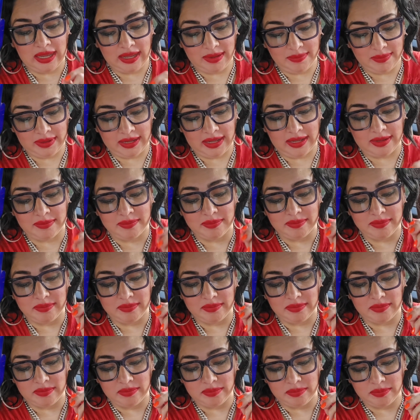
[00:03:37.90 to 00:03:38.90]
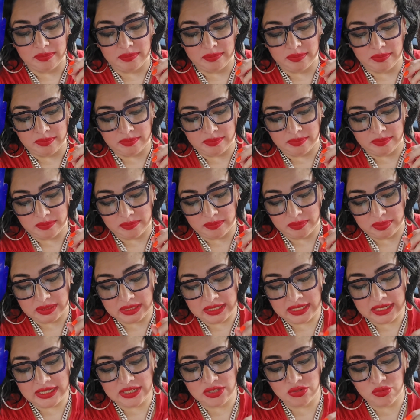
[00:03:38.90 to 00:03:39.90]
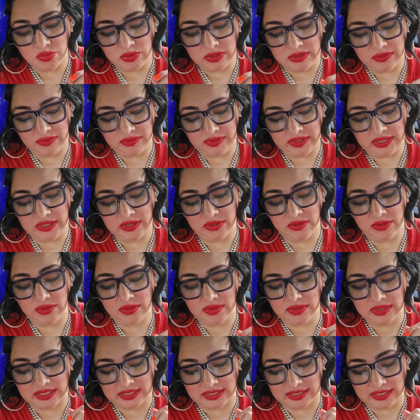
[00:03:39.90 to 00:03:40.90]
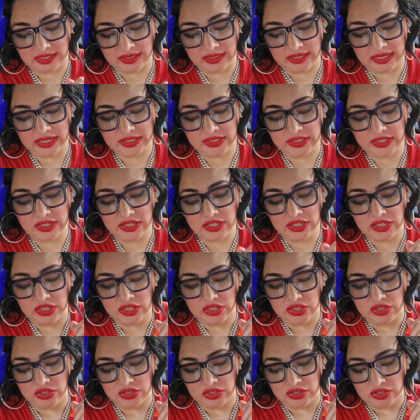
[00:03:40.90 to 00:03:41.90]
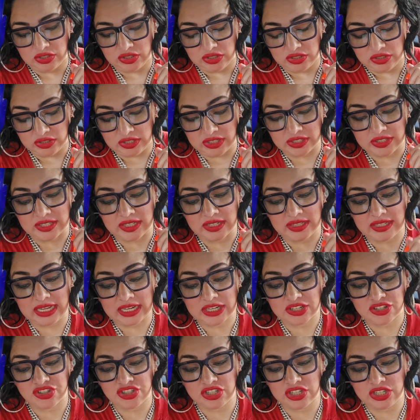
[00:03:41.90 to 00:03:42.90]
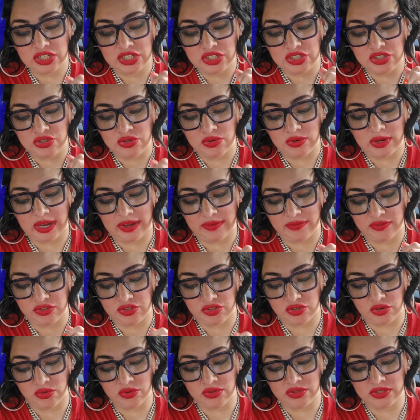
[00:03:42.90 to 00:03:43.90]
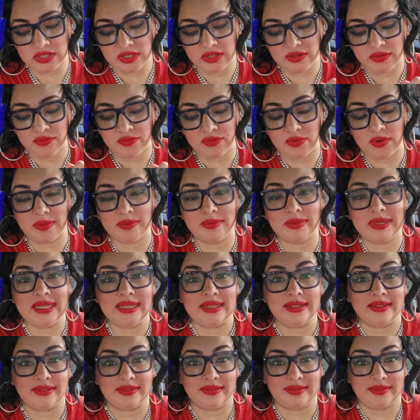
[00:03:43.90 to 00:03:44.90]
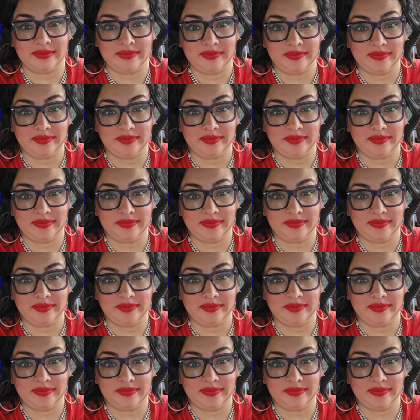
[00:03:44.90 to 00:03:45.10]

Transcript: Abba, please reveal the selection you have chosen for me.